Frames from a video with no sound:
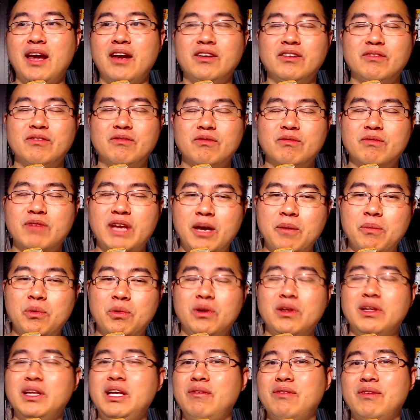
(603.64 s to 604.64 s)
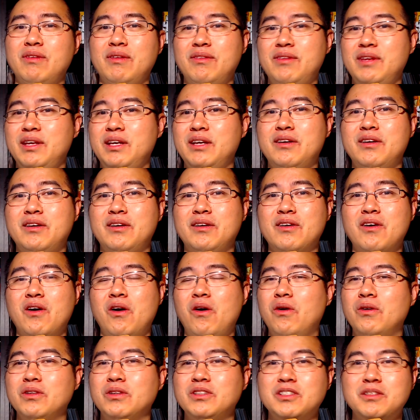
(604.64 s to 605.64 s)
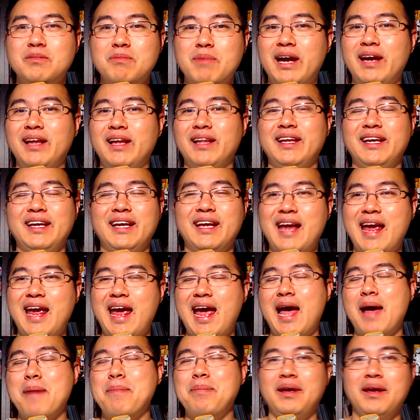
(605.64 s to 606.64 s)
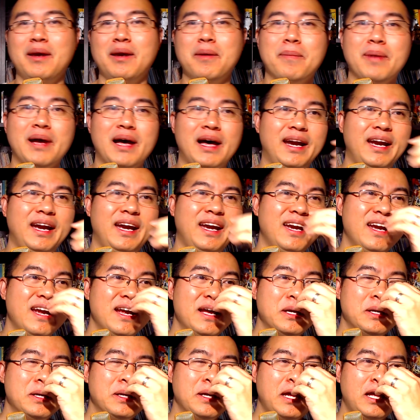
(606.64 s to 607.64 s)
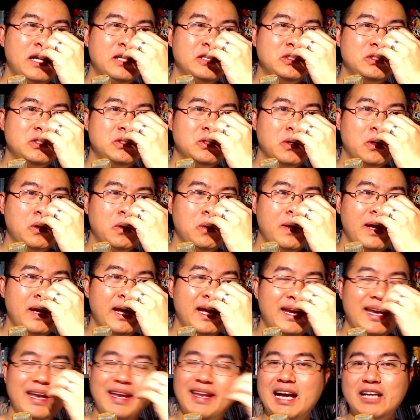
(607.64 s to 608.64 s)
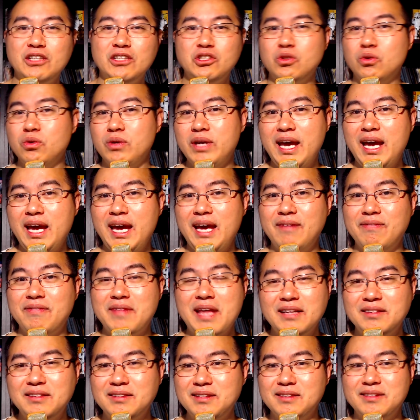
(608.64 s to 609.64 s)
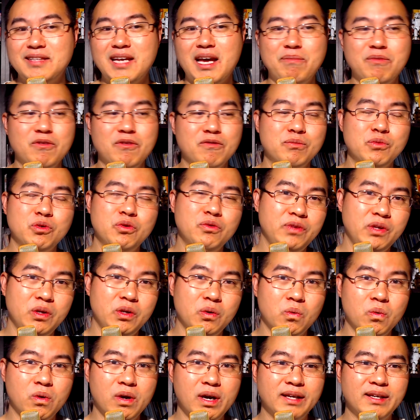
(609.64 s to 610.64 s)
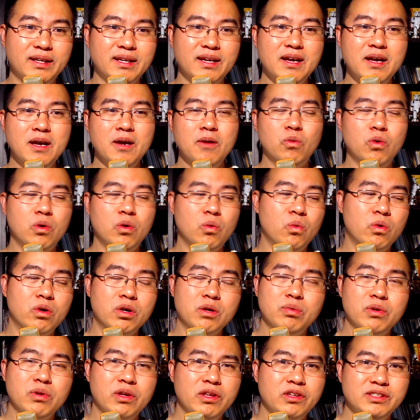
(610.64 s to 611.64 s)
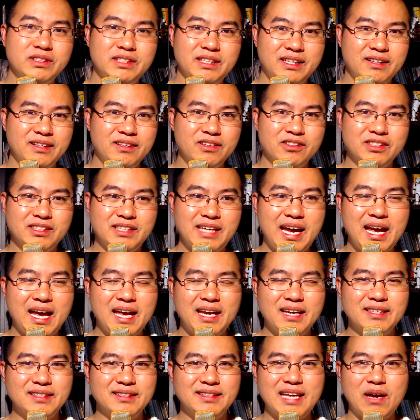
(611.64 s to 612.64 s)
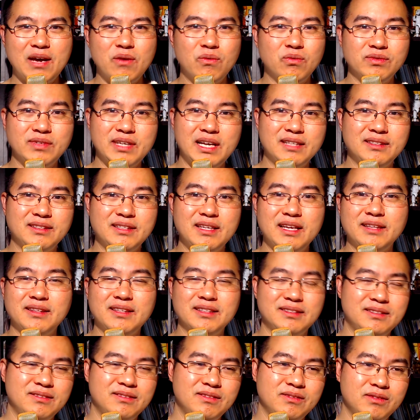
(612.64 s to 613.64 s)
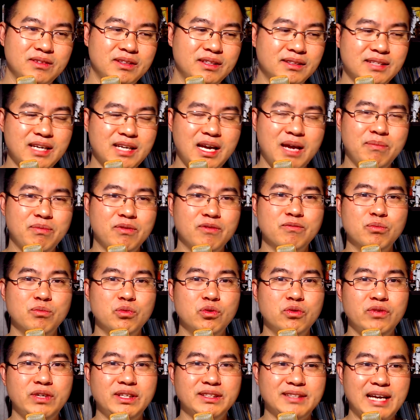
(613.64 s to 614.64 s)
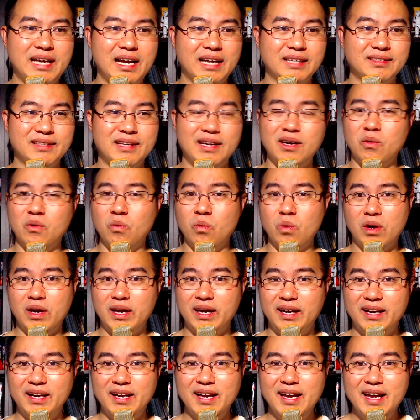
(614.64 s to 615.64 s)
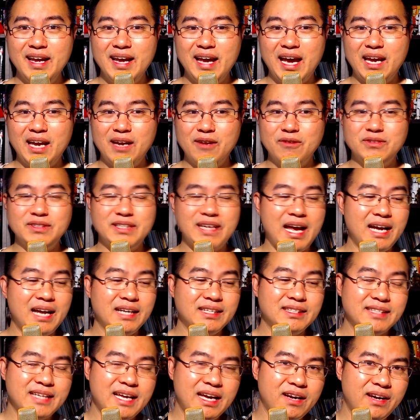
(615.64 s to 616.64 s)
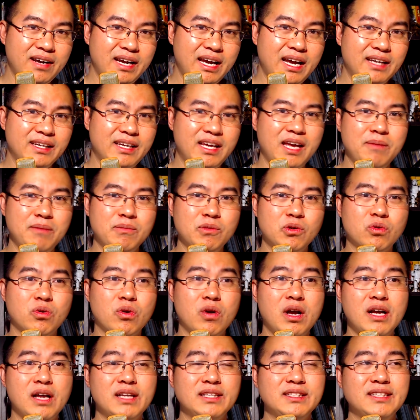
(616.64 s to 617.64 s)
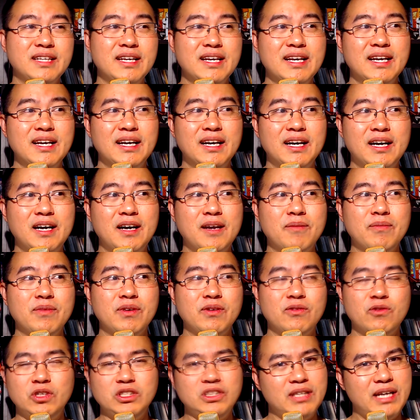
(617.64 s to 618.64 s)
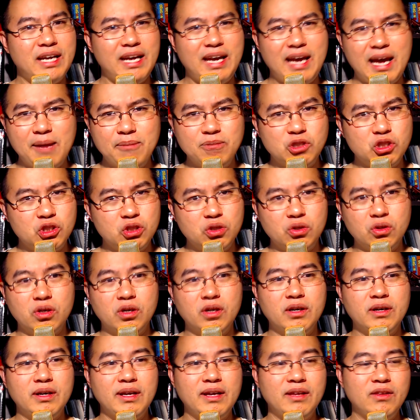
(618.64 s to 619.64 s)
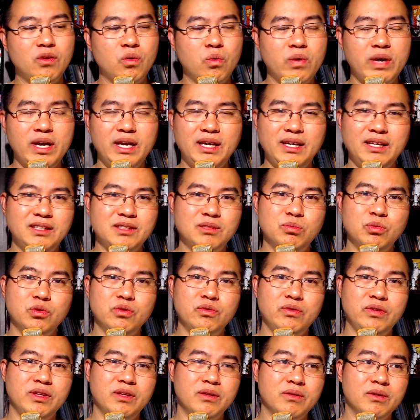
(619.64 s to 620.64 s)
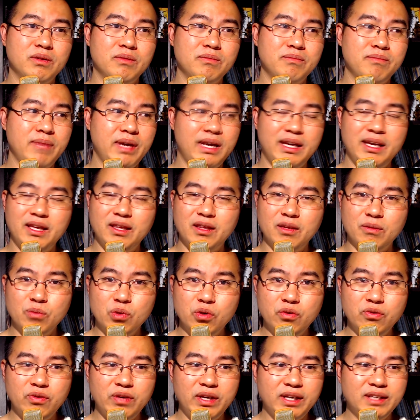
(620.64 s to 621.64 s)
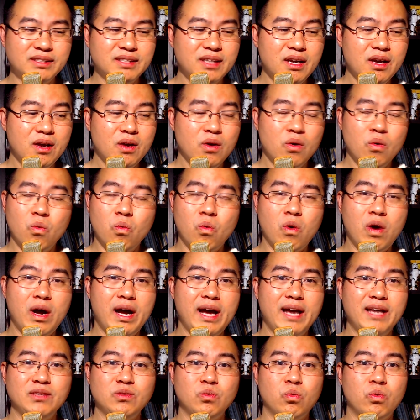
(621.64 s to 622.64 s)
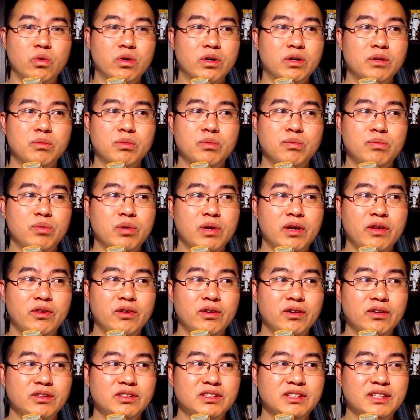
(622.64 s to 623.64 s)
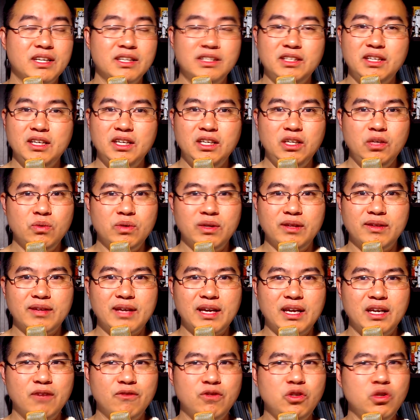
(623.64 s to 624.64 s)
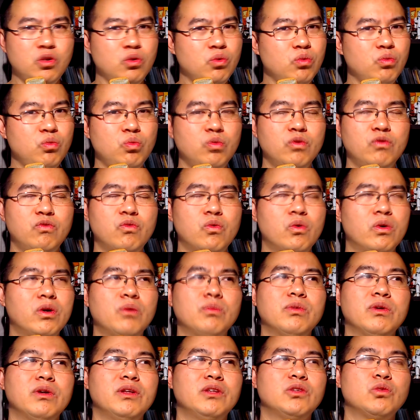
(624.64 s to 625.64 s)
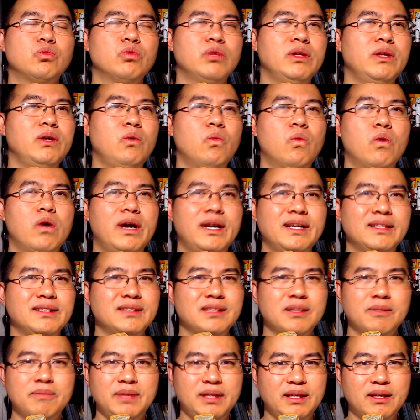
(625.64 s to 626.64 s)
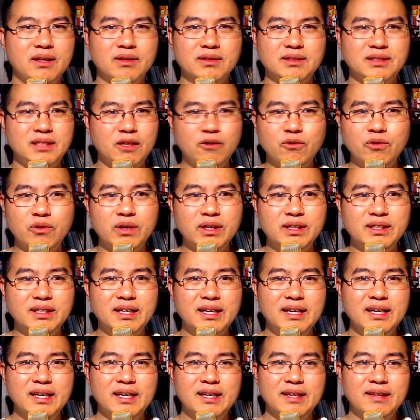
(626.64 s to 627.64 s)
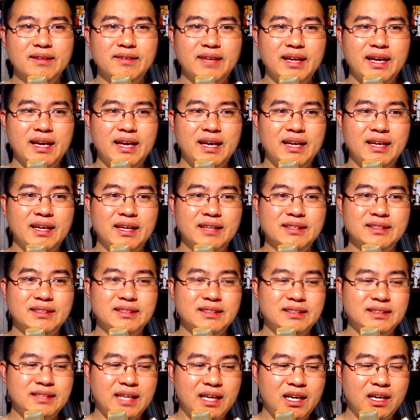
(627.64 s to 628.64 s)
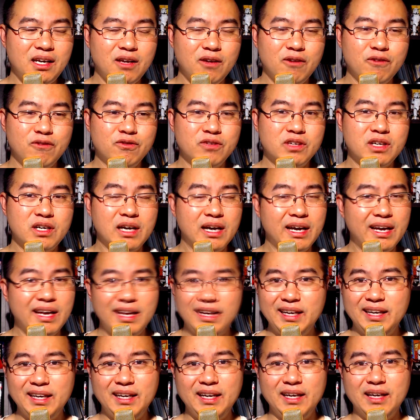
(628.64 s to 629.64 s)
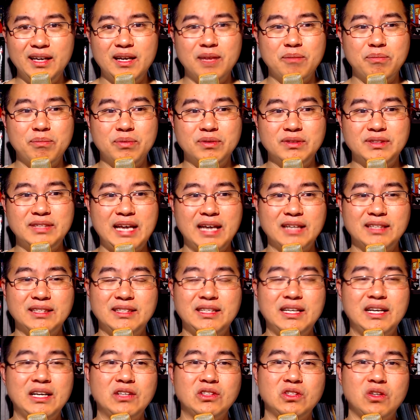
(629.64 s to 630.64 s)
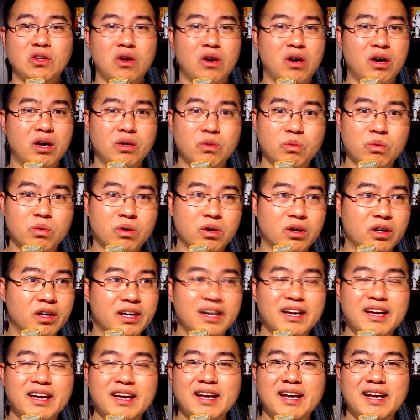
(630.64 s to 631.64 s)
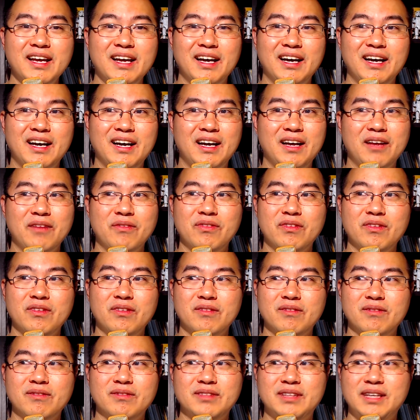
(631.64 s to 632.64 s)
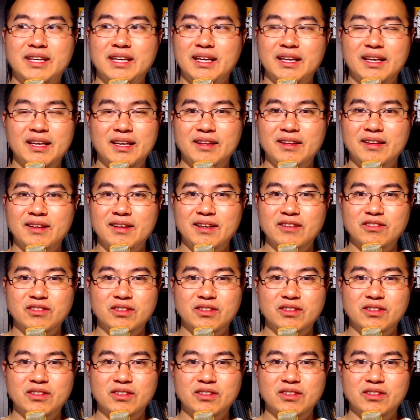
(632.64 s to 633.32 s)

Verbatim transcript: and able to leave the theater all smiling and happy about it. And so, and that's okay. That's the type of movie you want. What Warner Brothers didn't understand is that that's not the, the type of movie Zack Snyder wanted. And if Zack Snyder had came across, um, in which I am sure, in the way he's moving, the, making the movies, why is Warner Brothers continuing that? If you, if Warner Brothers really wanted something else different, then instead of cutting up Zack Snyder's artwork, um, get